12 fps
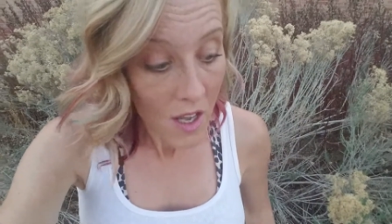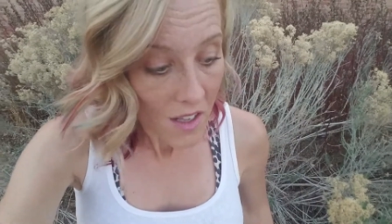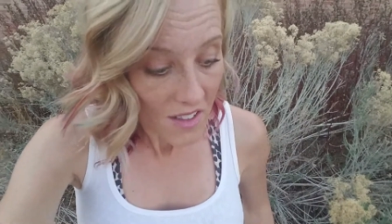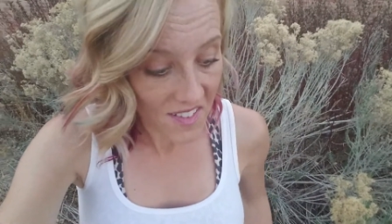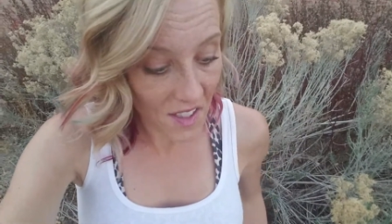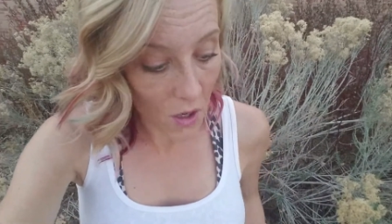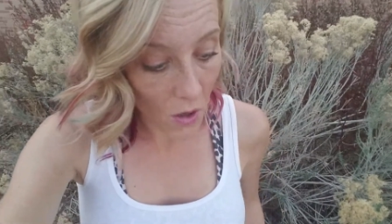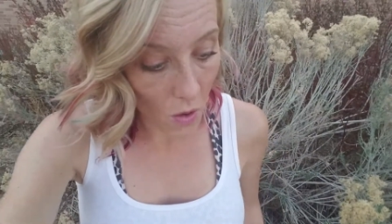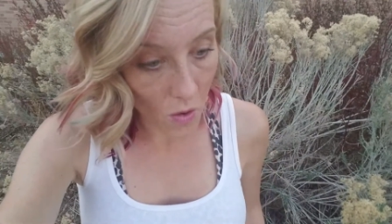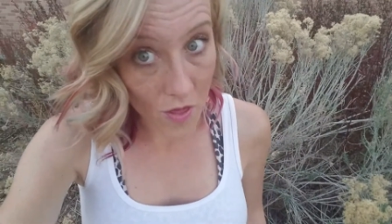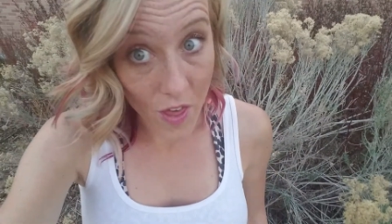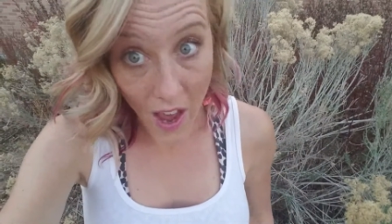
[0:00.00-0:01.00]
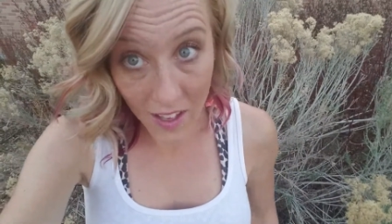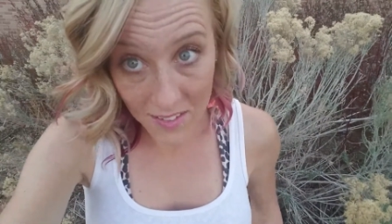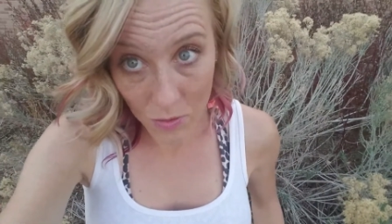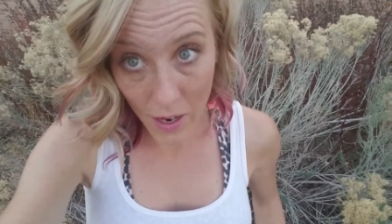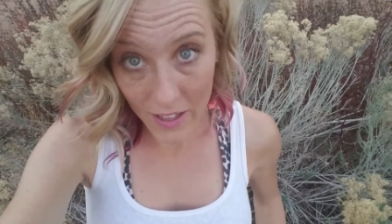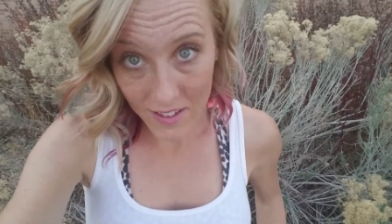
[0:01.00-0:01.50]
So that's
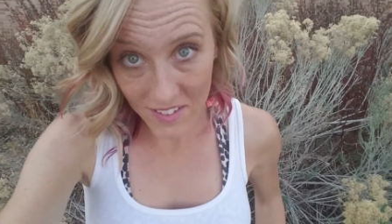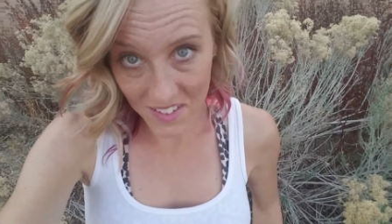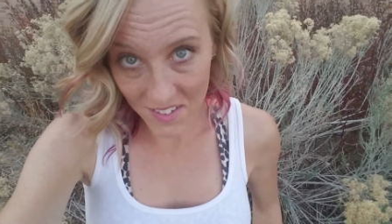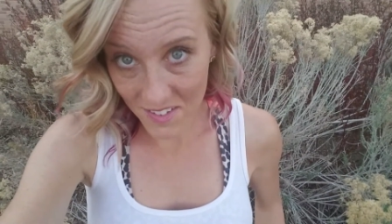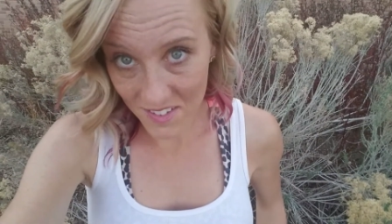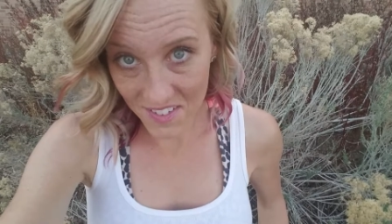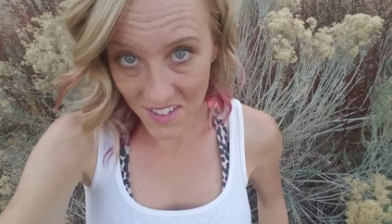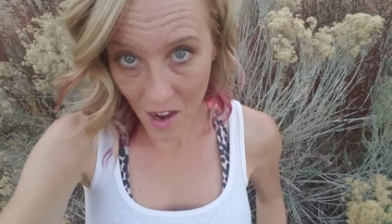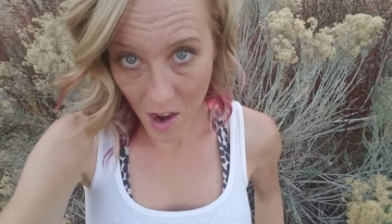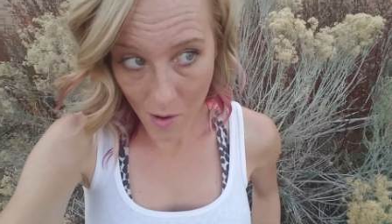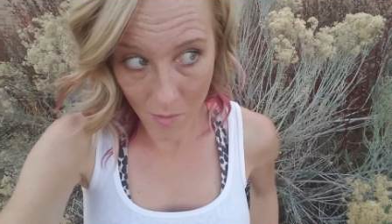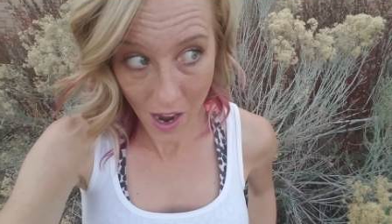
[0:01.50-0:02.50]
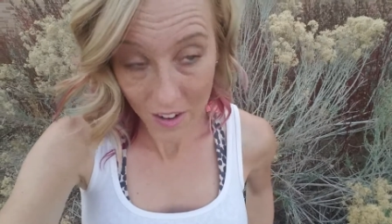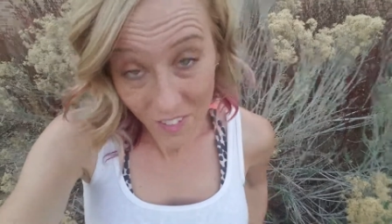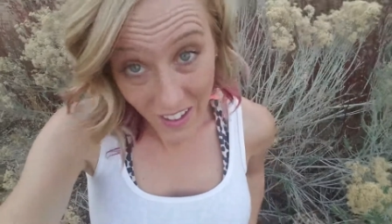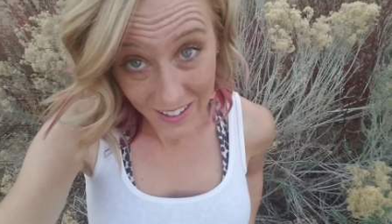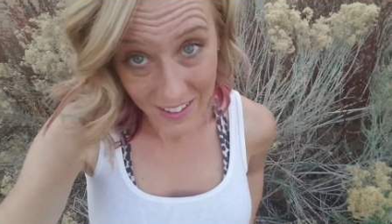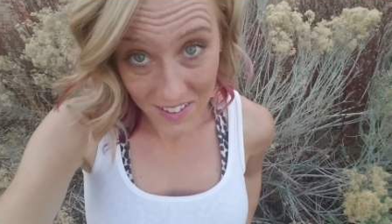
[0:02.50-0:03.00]
why this is, I
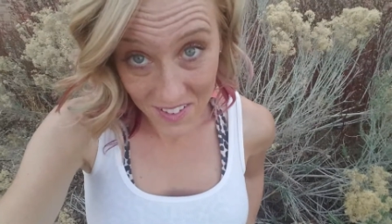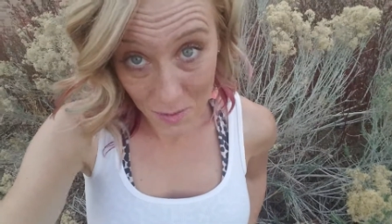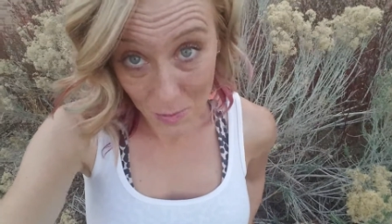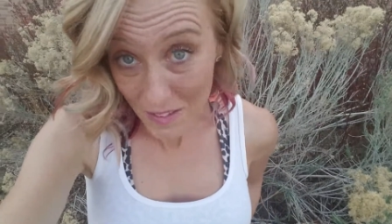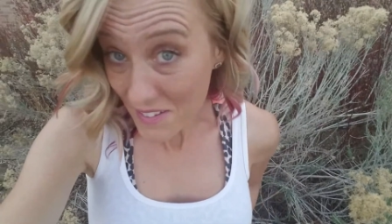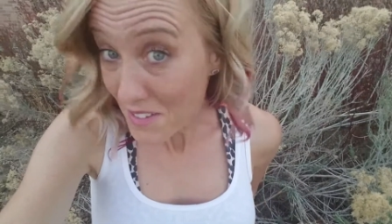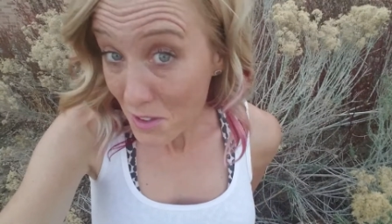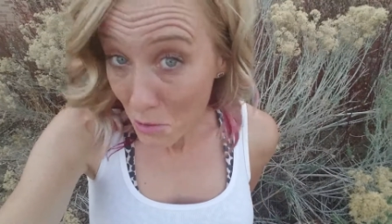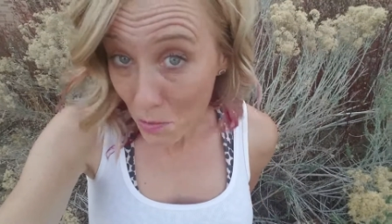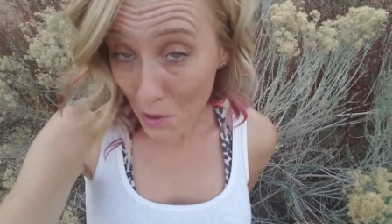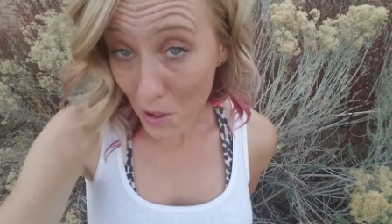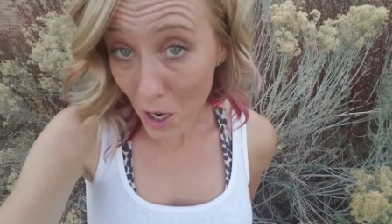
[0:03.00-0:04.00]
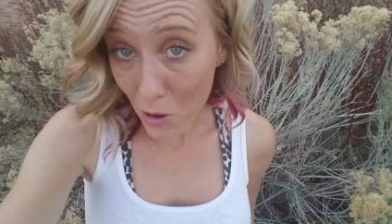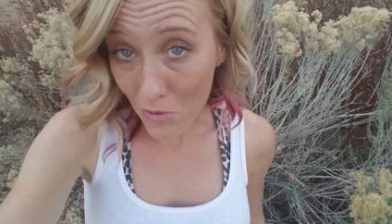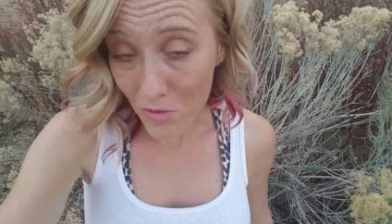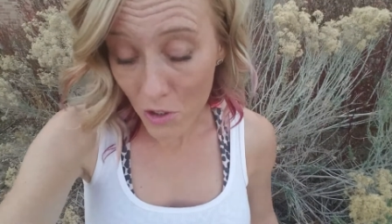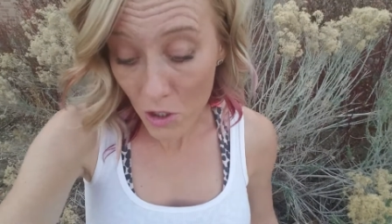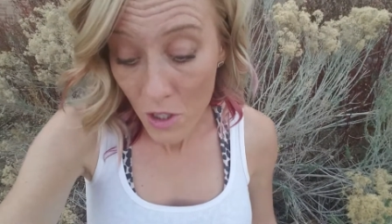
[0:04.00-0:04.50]
find this to be super
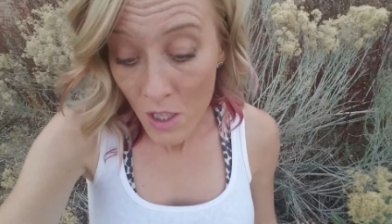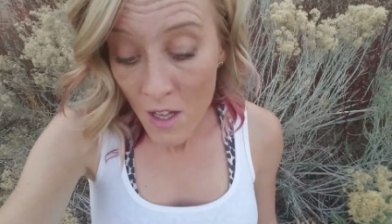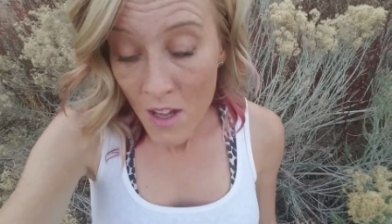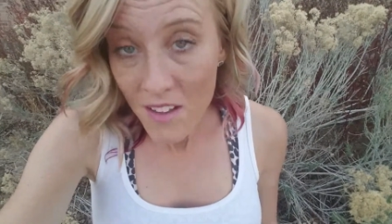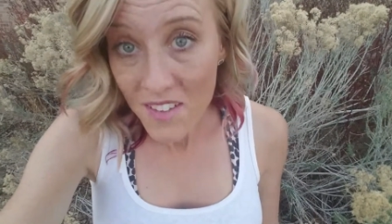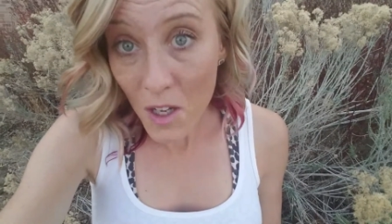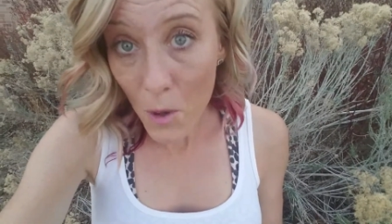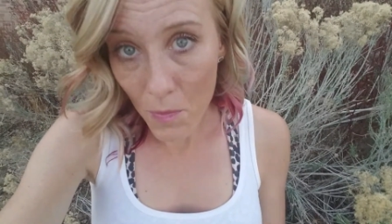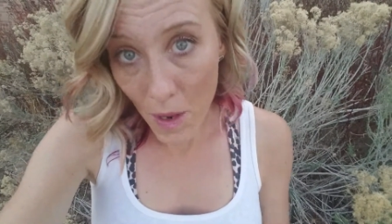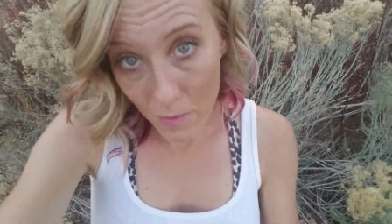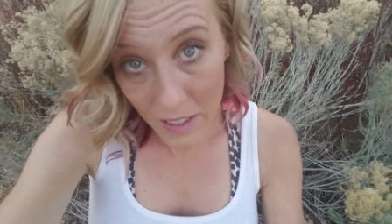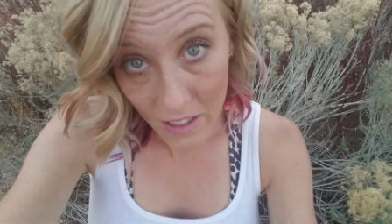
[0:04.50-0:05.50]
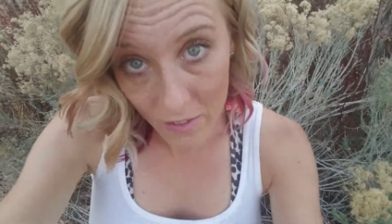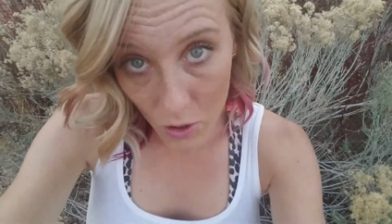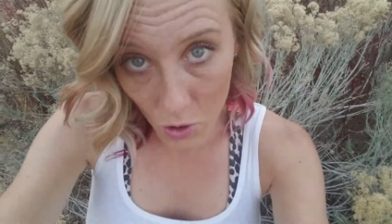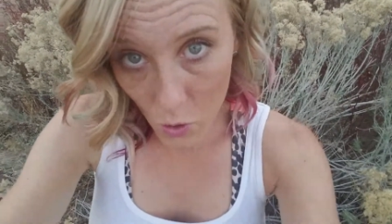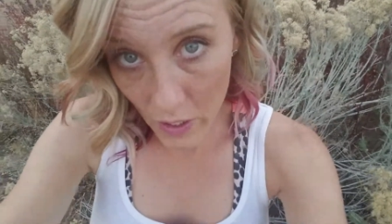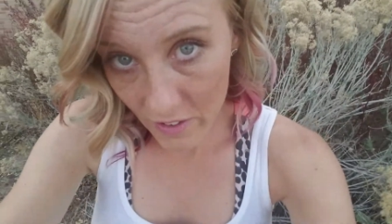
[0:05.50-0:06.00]
helpful. So I'm going to give you
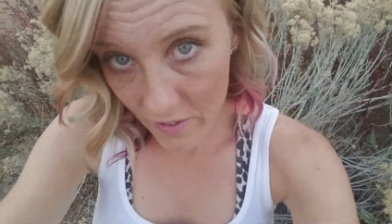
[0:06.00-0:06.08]
a quick